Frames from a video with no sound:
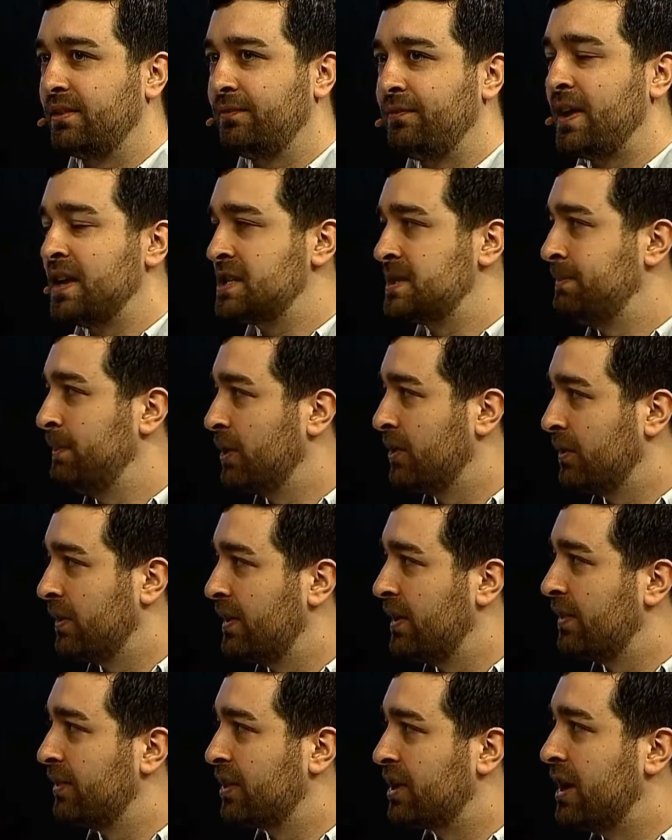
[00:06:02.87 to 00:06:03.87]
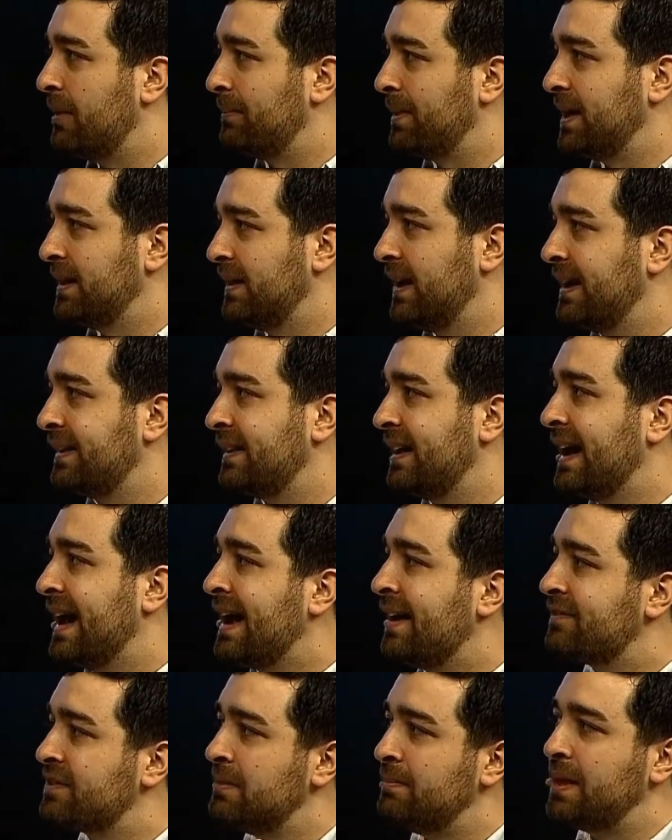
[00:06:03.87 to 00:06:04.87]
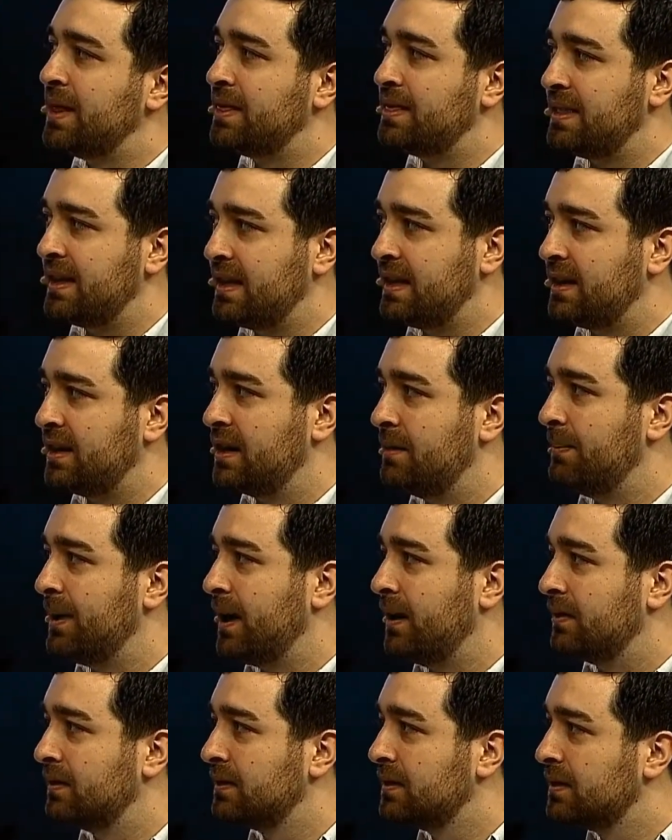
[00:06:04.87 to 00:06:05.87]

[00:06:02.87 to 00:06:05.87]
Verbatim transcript: Facebook or another company like that have to be thinking about?